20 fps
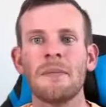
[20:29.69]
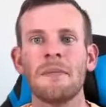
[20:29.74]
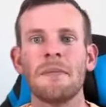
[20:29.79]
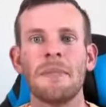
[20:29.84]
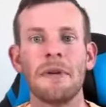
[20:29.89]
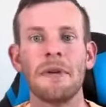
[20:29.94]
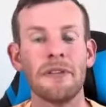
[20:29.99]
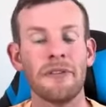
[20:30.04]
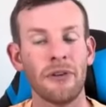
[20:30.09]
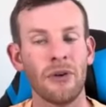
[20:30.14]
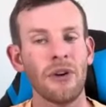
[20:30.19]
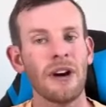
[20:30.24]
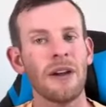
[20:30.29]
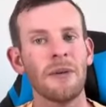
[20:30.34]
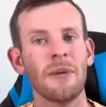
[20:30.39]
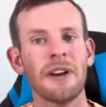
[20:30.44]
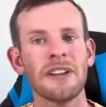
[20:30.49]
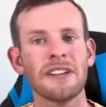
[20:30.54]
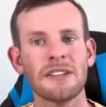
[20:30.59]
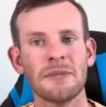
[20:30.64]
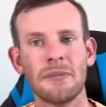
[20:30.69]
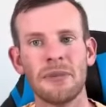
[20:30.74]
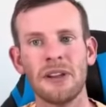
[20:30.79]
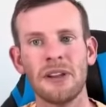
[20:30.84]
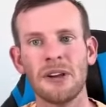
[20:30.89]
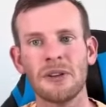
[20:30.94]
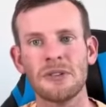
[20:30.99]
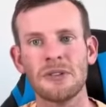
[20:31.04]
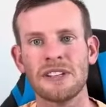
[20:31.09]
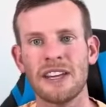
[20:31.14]
Before I went into
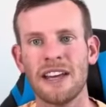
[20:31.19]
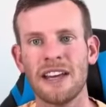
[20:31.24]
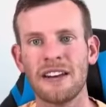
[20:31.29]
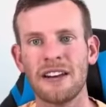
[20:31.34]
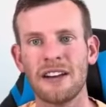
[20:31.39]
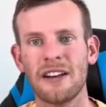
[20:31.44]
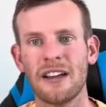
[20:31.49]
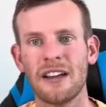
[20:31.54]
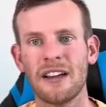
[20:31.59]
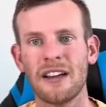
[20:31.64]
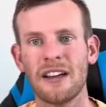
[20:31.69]
below standard.